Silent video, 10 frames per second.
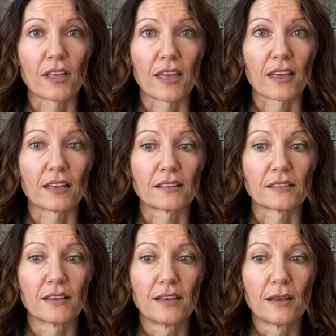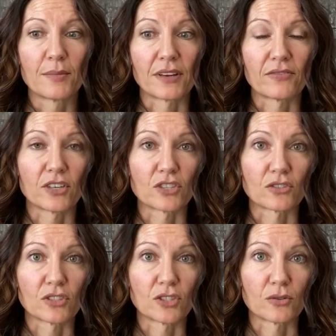and
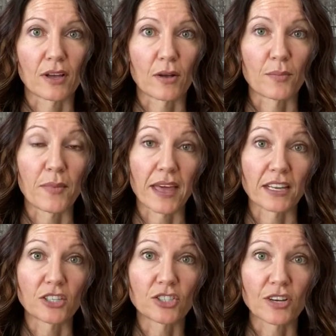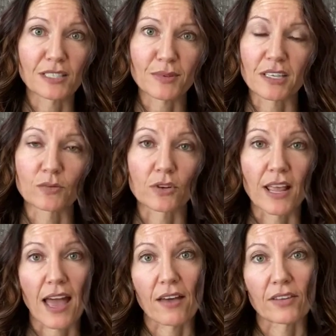beneficial to help manage stress, because we're going to
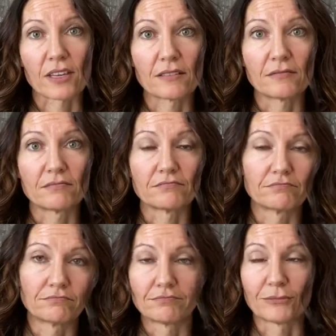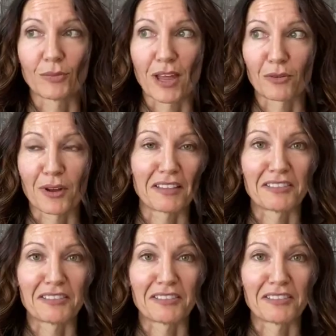have it no matter what.